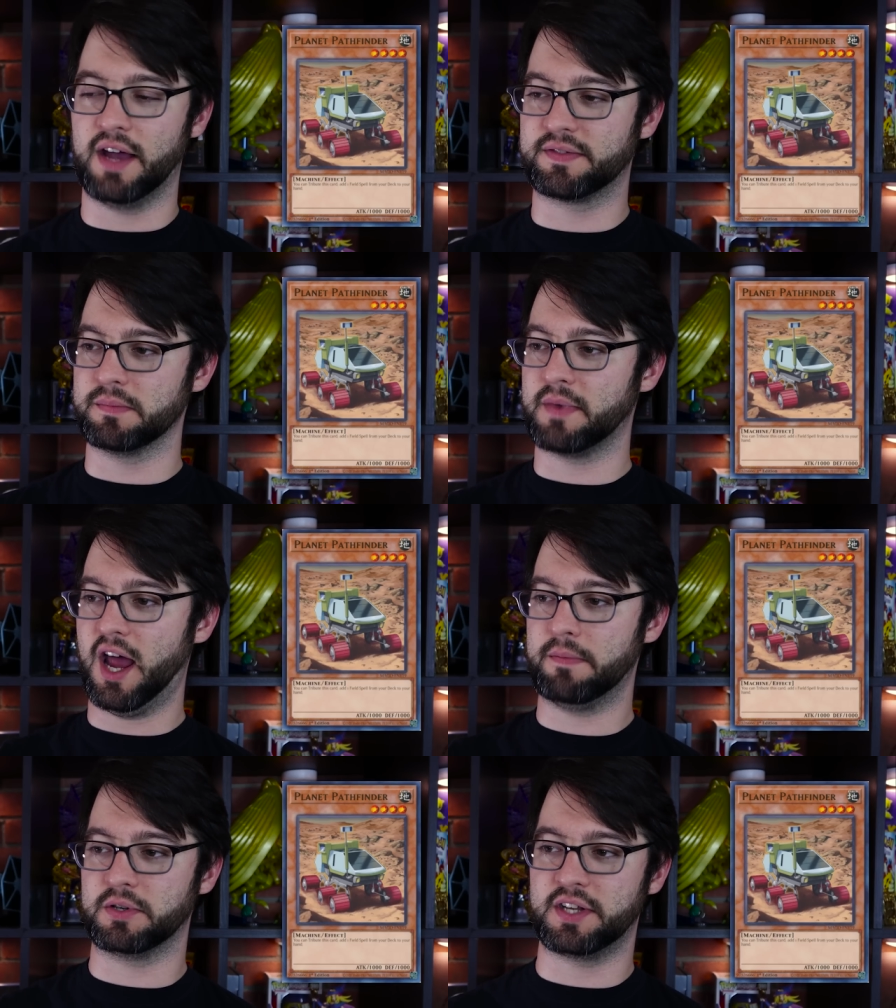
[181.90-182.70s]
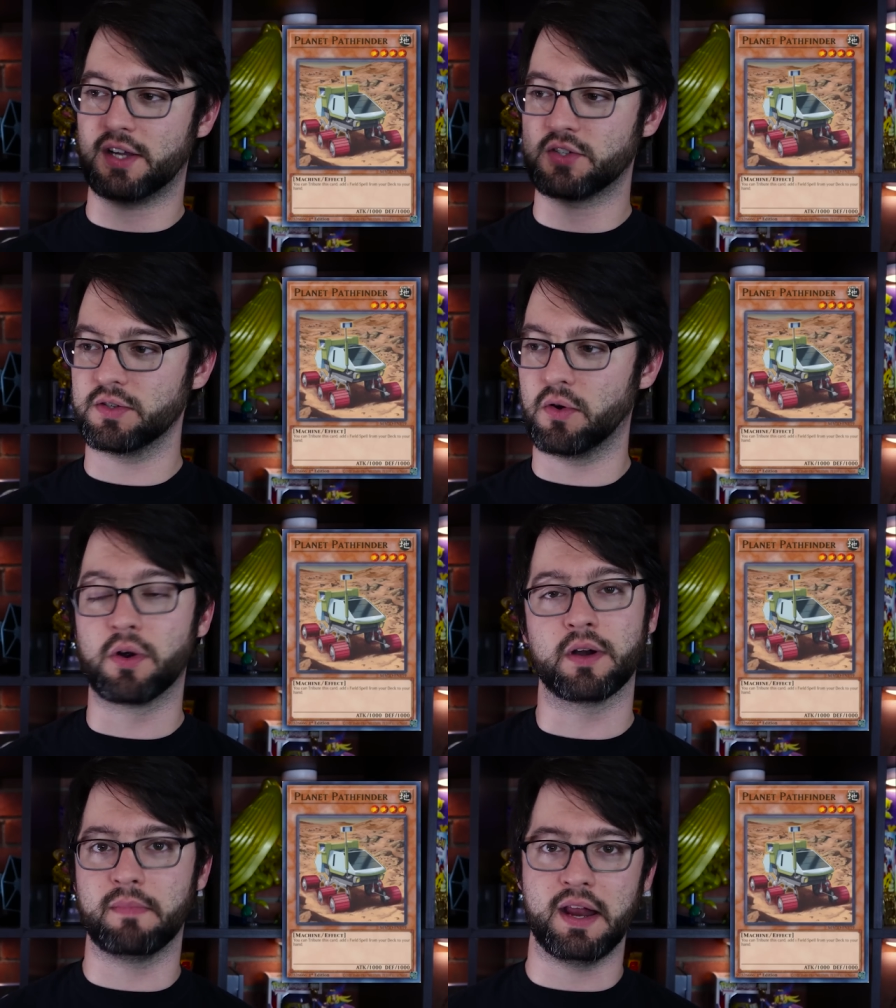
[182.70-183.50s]
have some kind of protection,
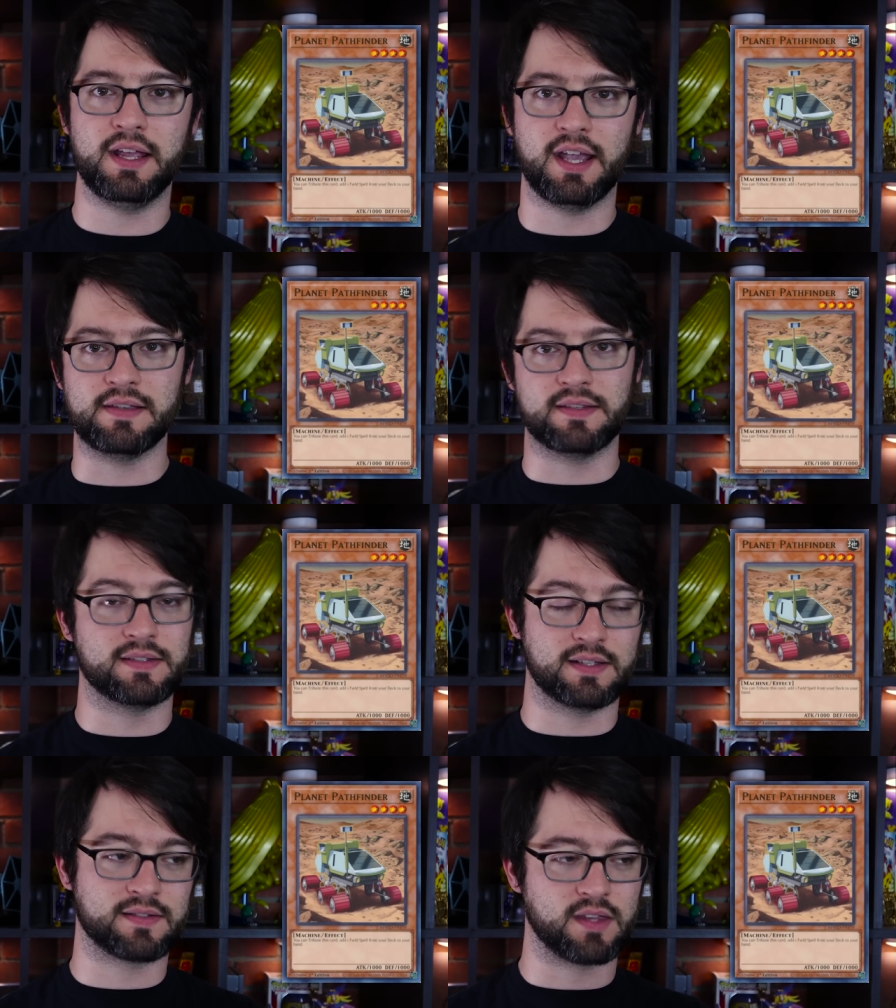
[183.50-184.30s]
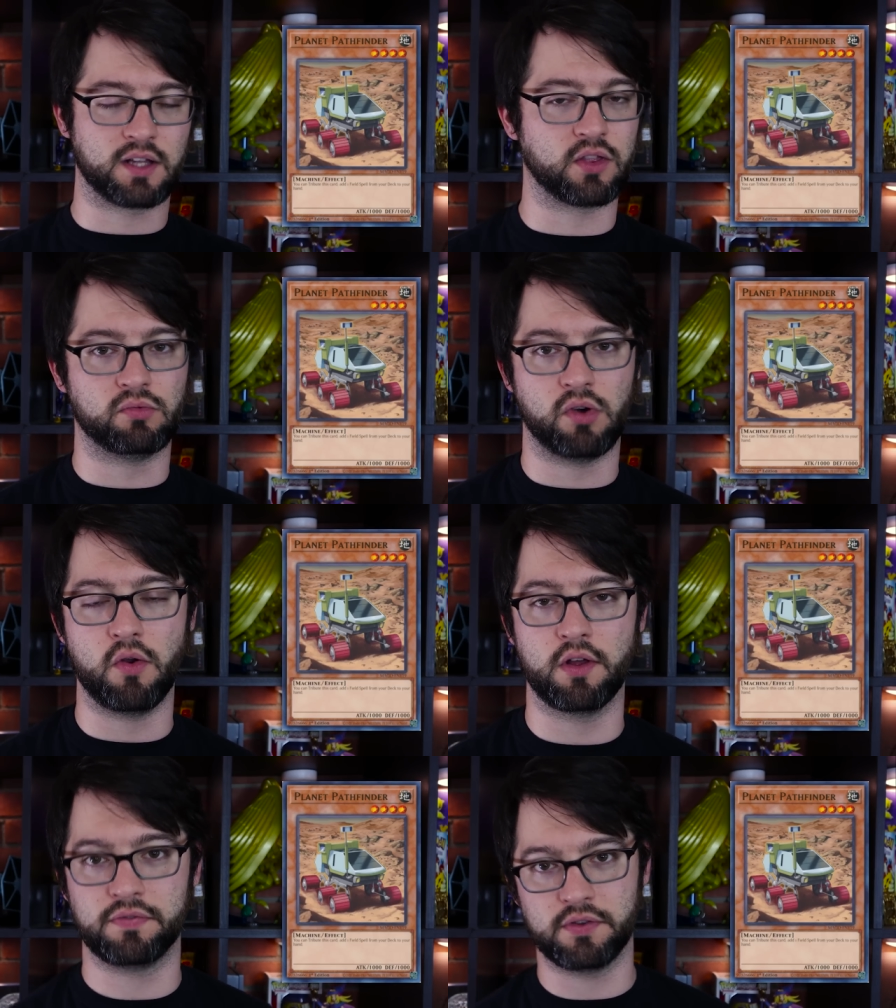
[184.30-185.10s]
or in many cases, it's like the
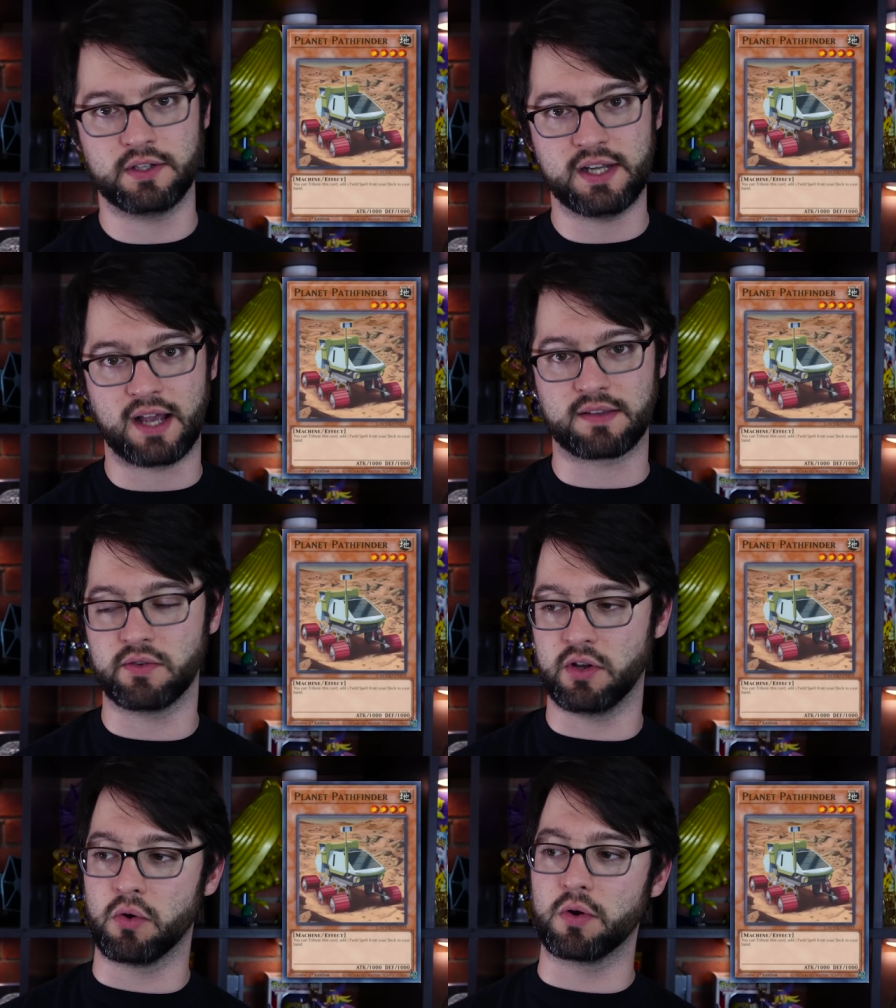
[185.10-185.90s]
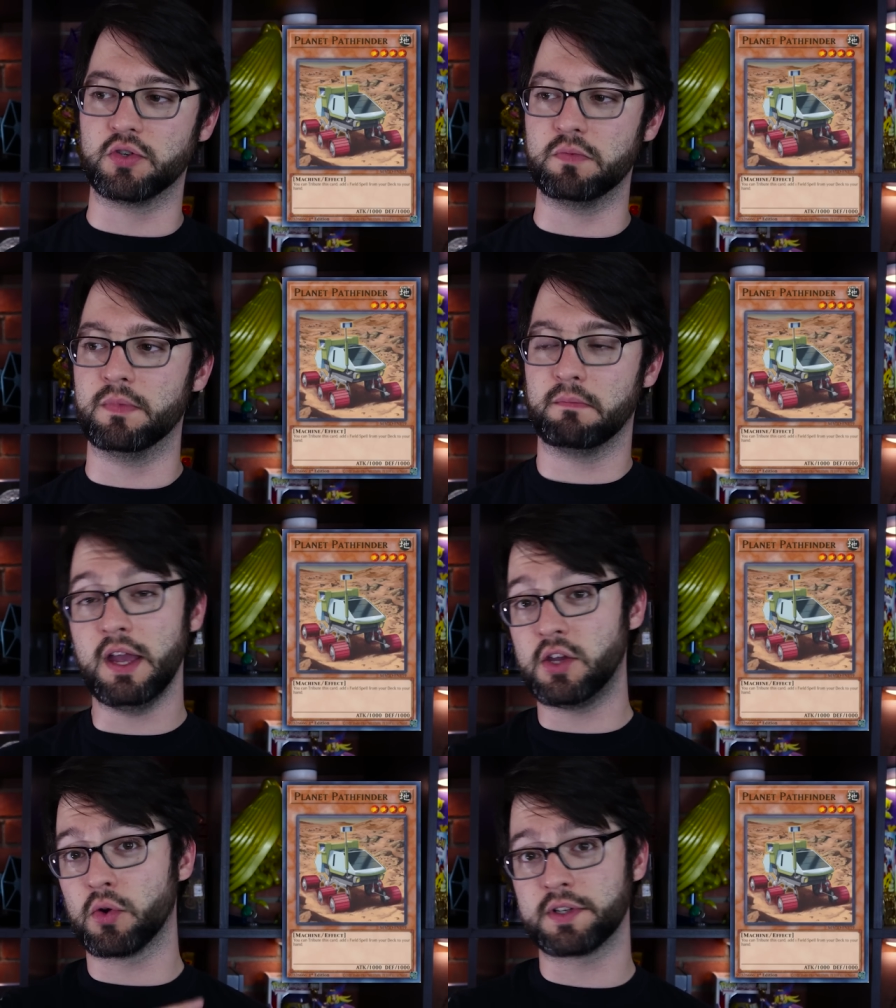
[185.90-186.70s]
rota for the deck. So in order to
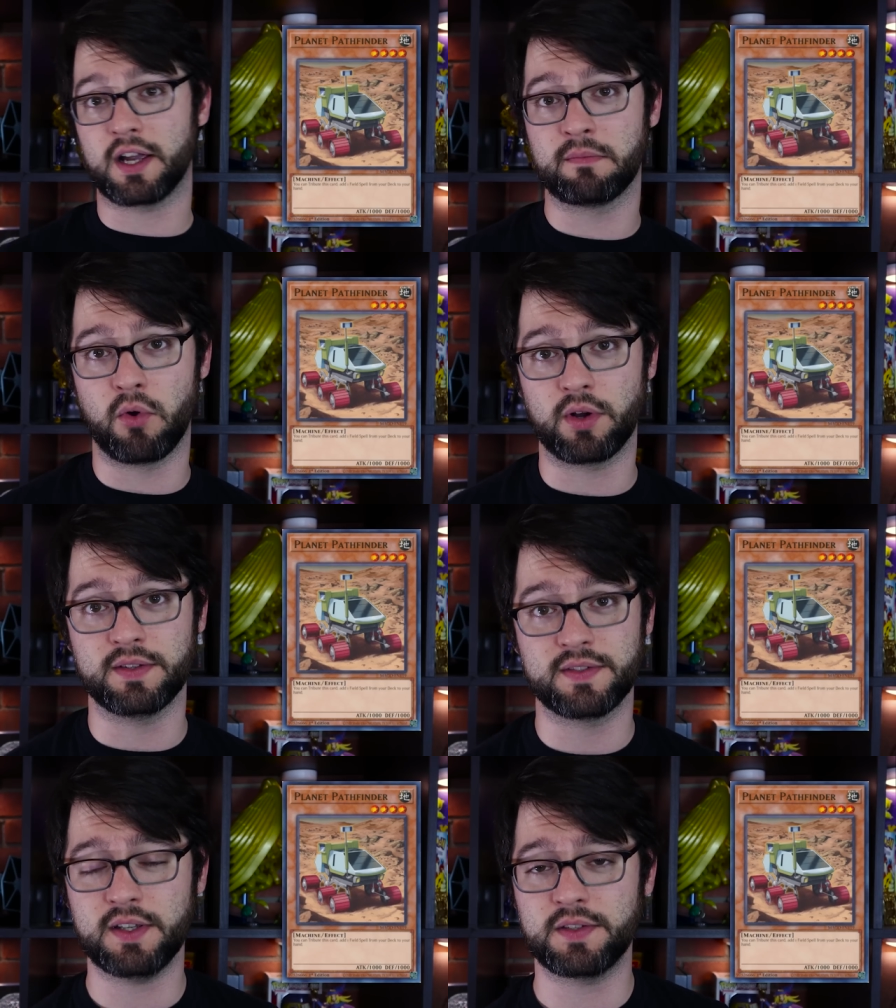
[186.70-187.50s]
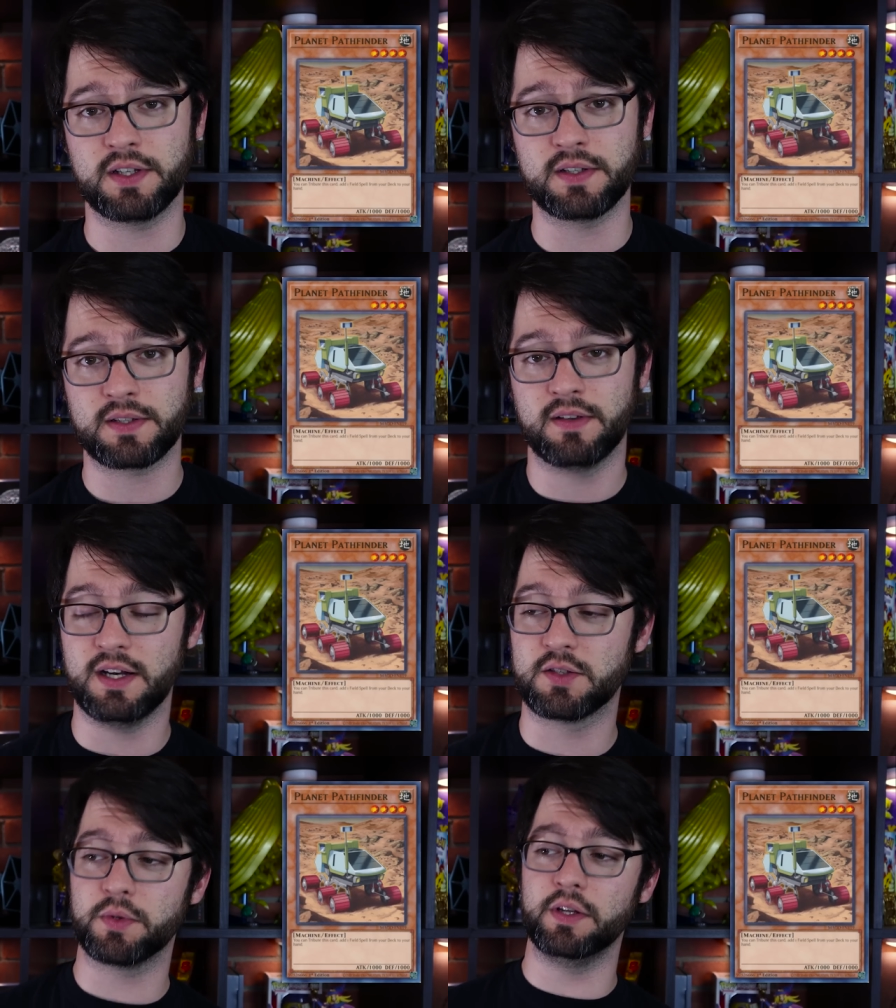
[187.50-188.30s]
make your deck more consistent,
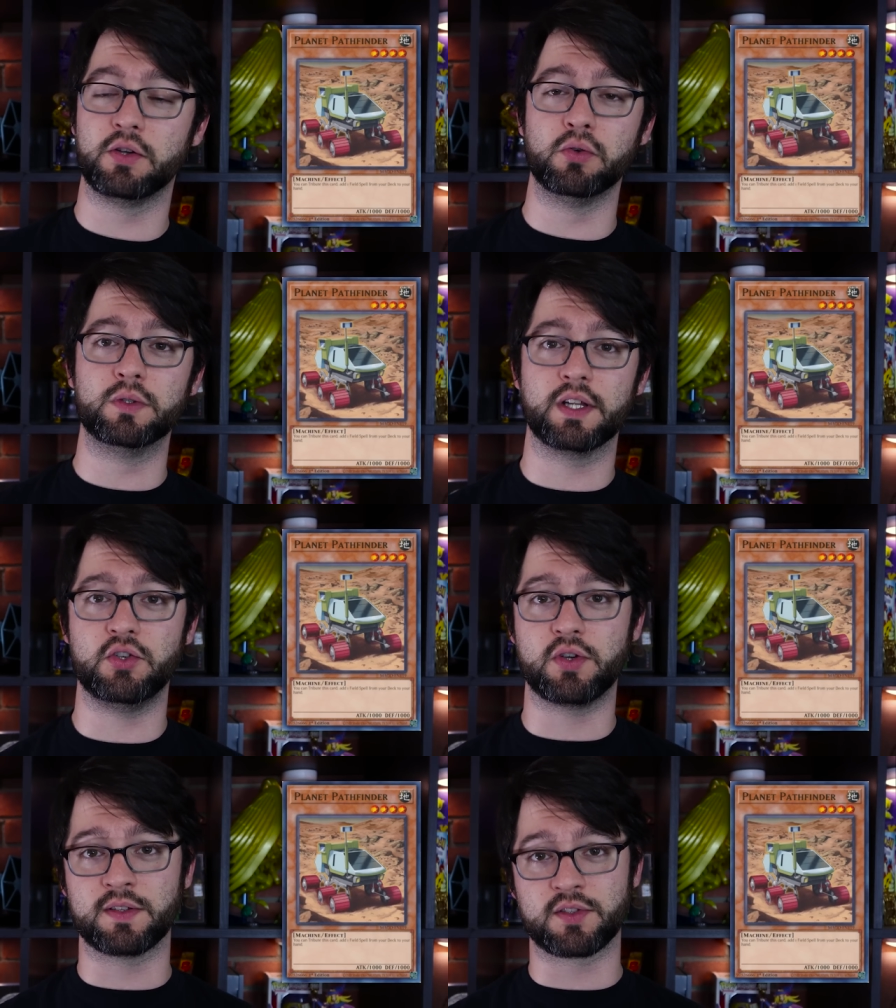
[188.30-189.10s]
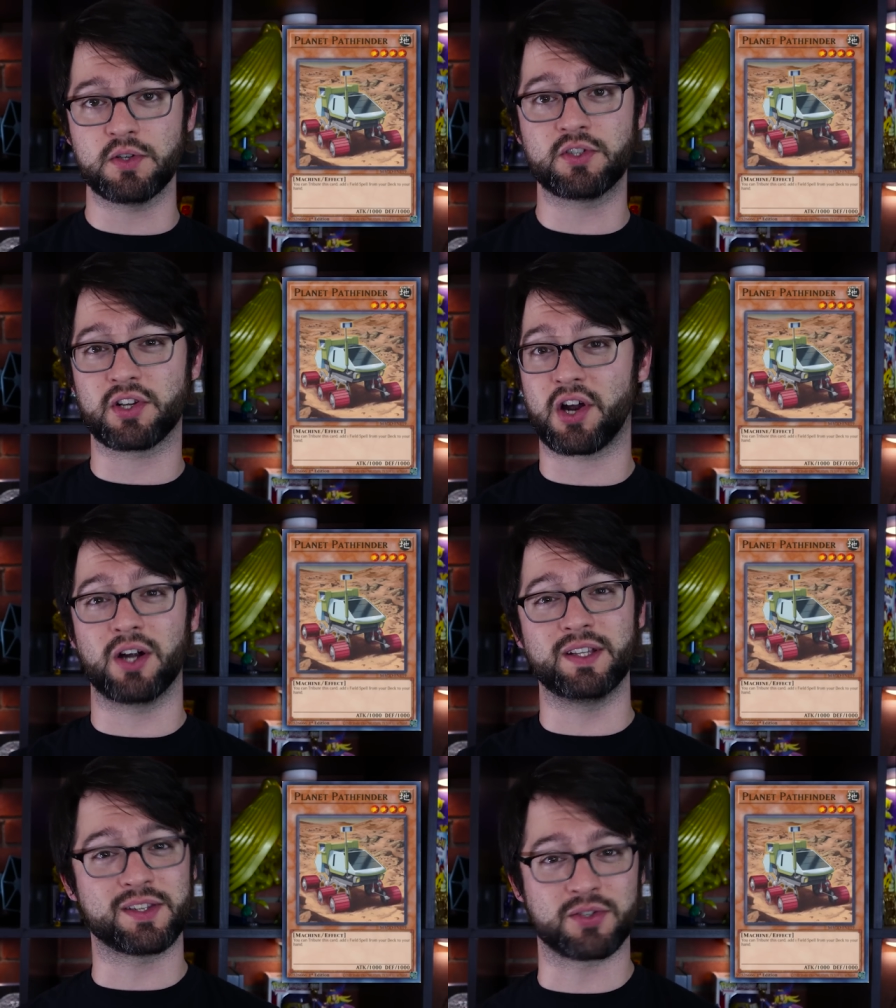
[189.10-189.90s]
it is really cool that you can search the
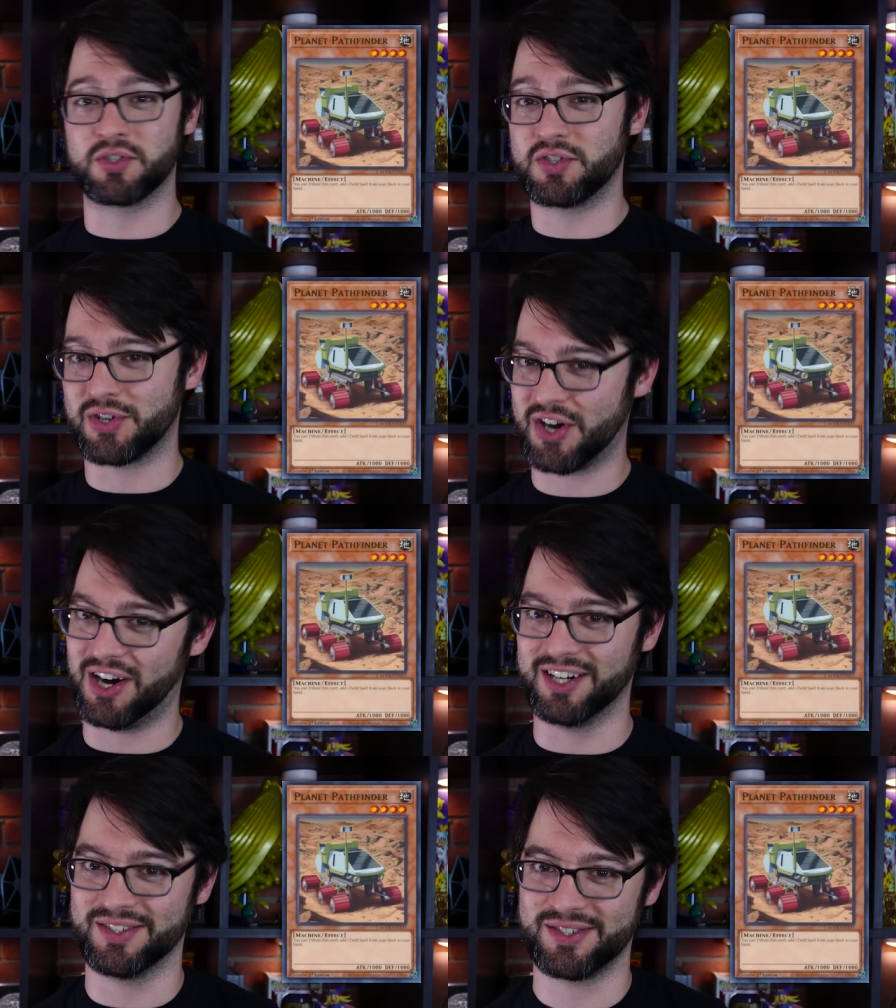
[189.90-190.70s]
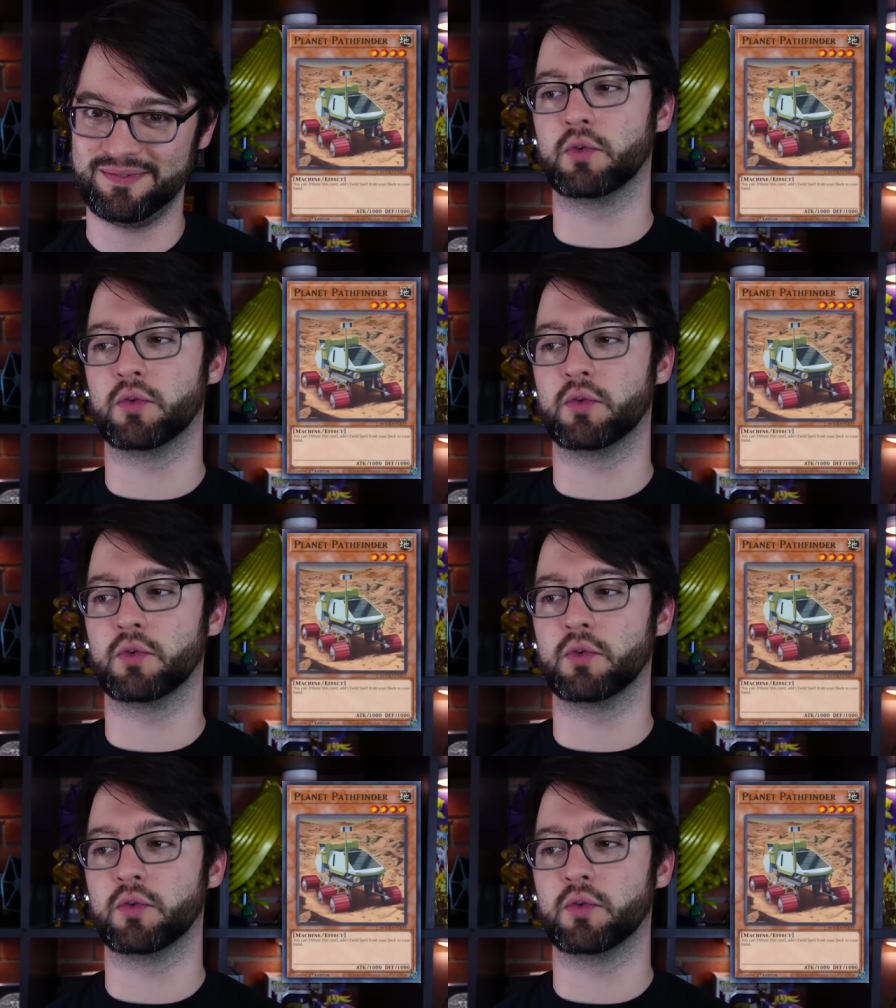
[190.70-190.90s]
card that searches your cards.